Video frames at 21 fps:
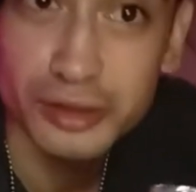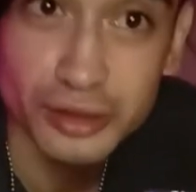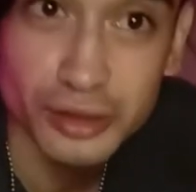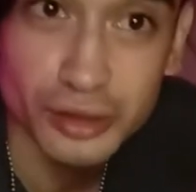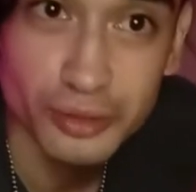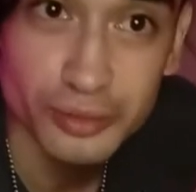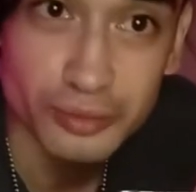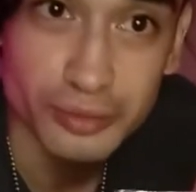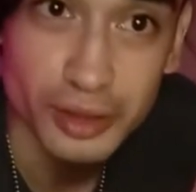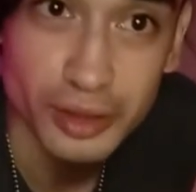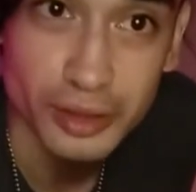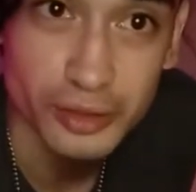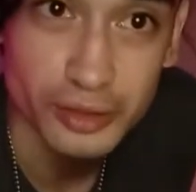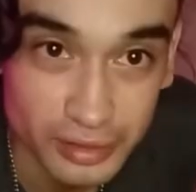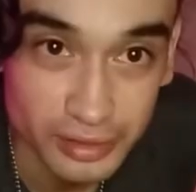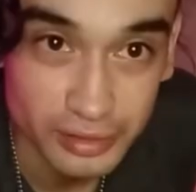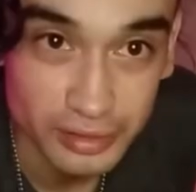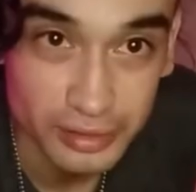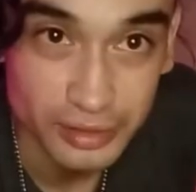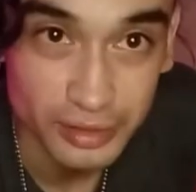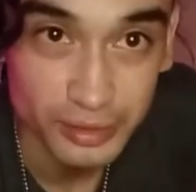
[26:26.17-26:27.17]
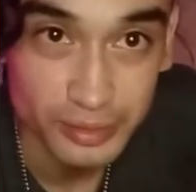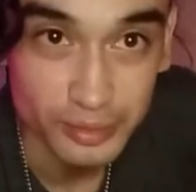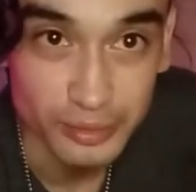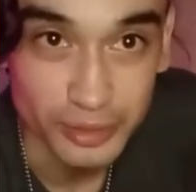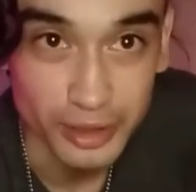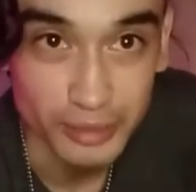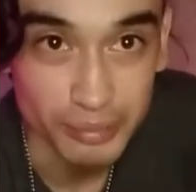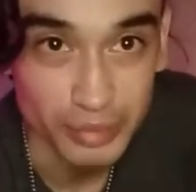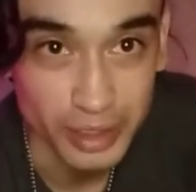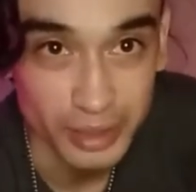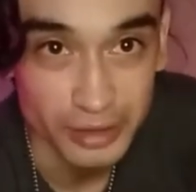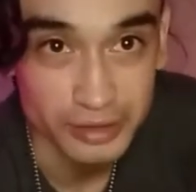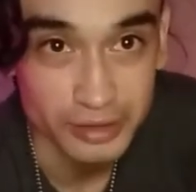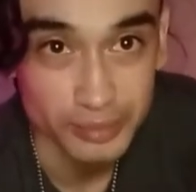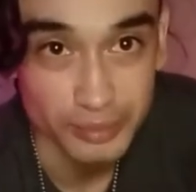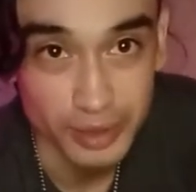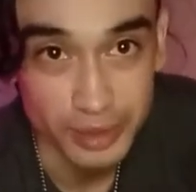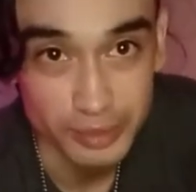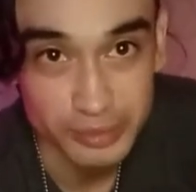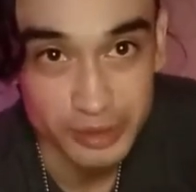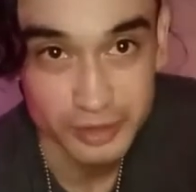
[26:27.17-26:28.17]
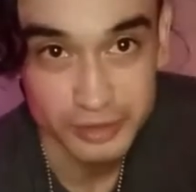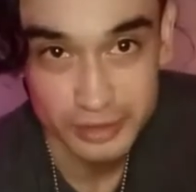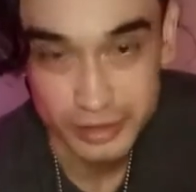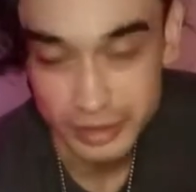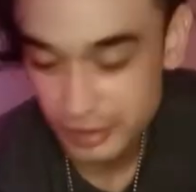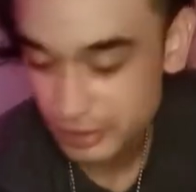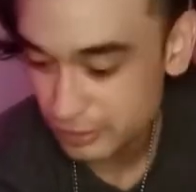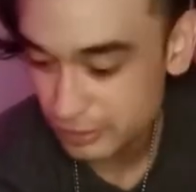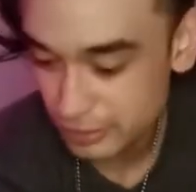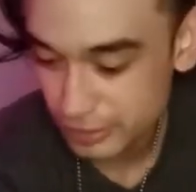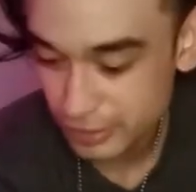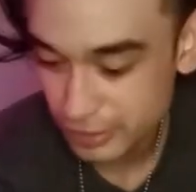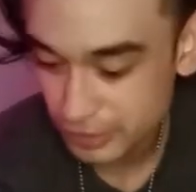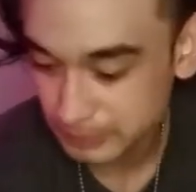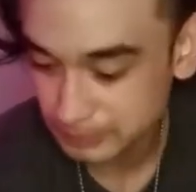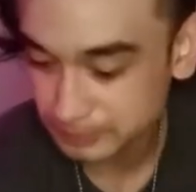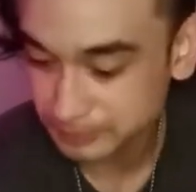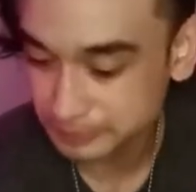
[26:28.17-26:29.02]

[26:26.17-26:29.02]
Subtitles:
they're like big into memes because of the internet.